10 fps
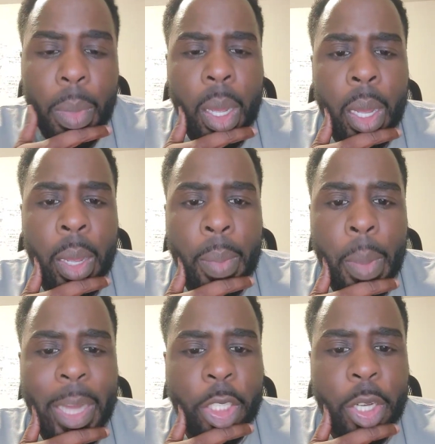
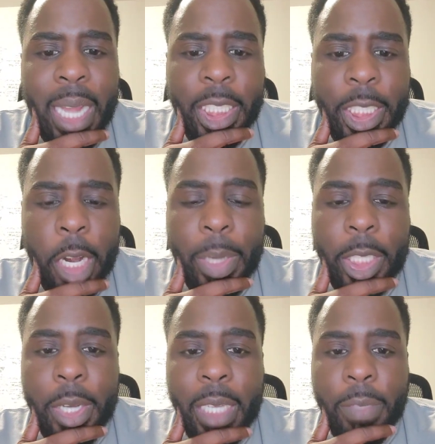Make sure you guys share, make
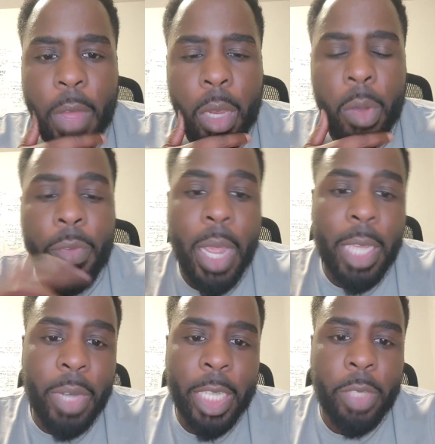sure you guys follow if you
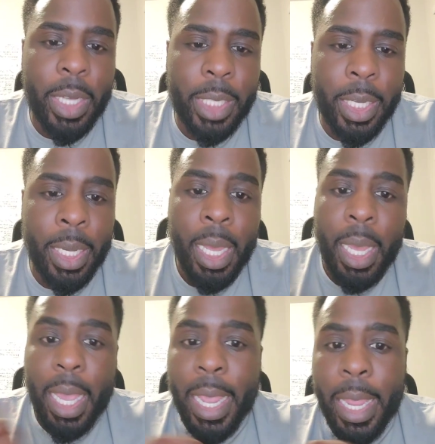guys are interested
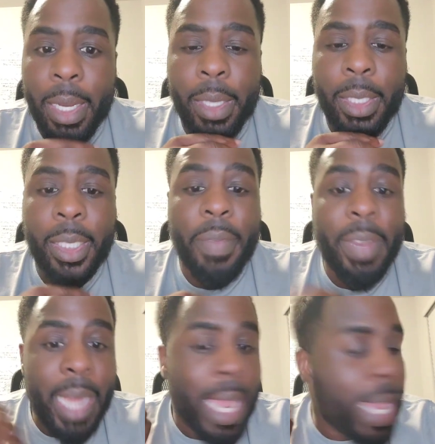in the
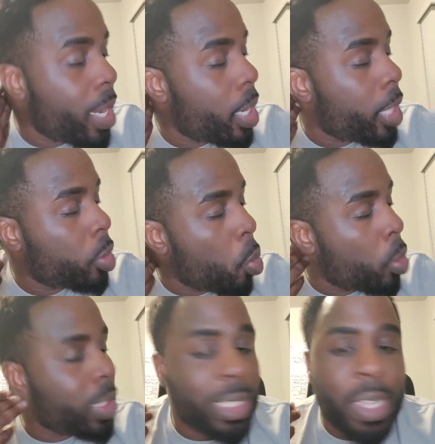7-day NCLEX
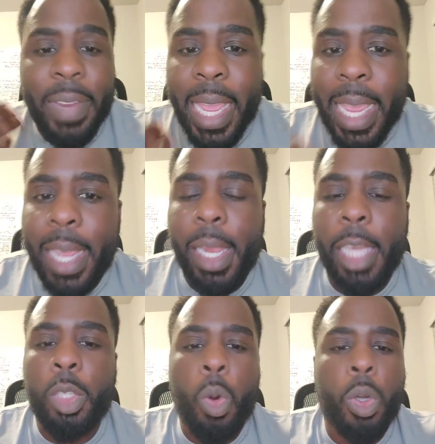course. The 7-day
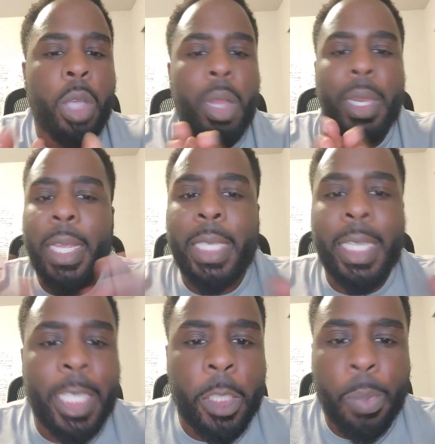NCLEX course, all it is
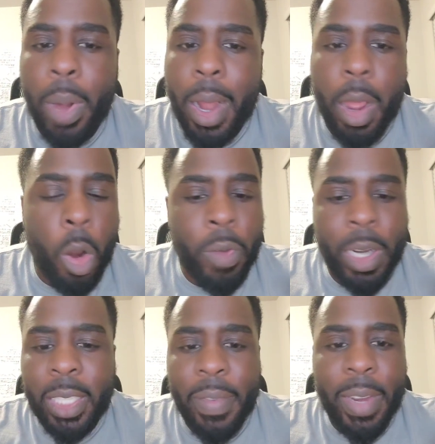just spread out over
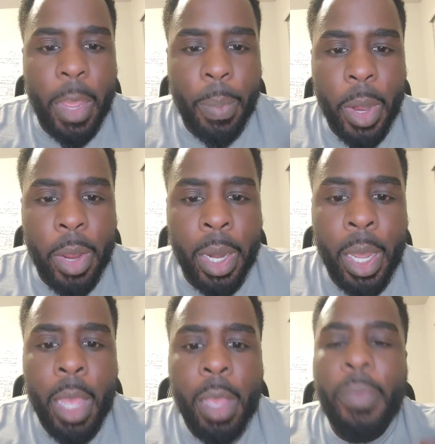a 7-day
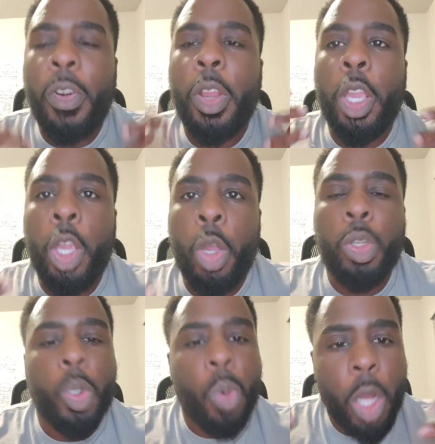period for
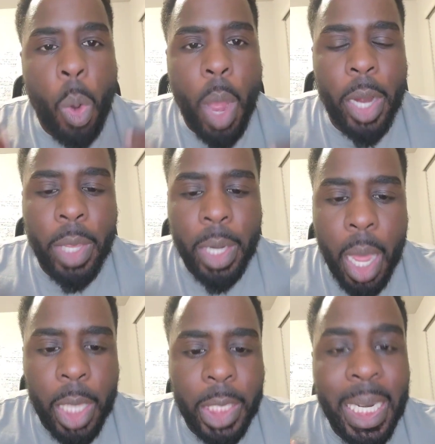you to acquire the
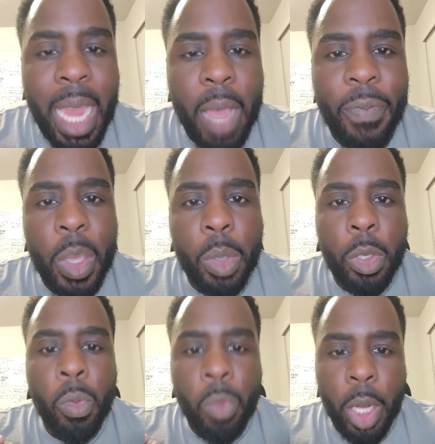knowledge and not feel
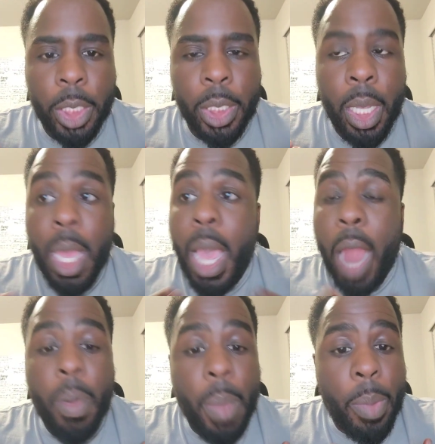so rushed.
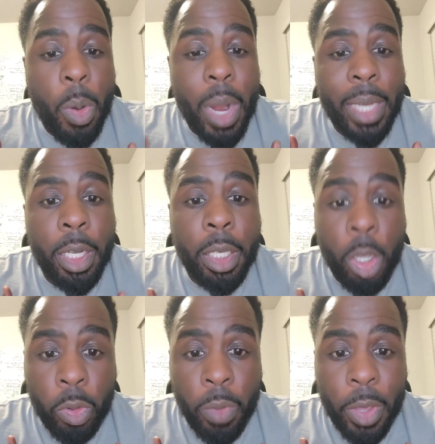I remember when I took
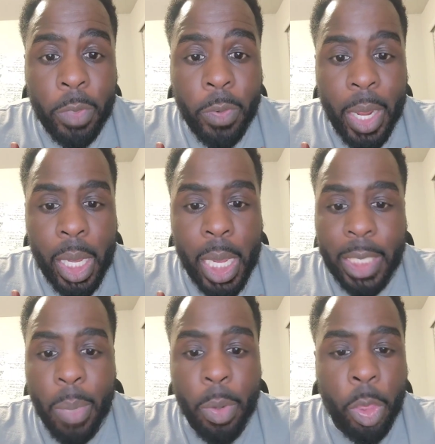those reviews for
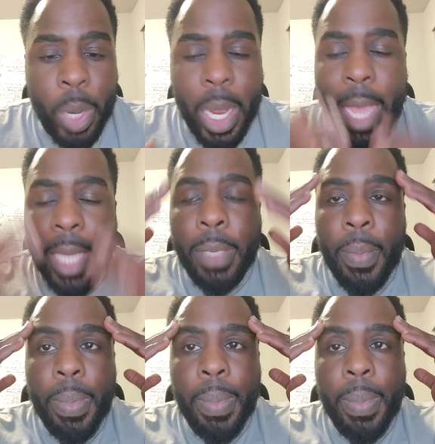NCLEX, they were 3 days.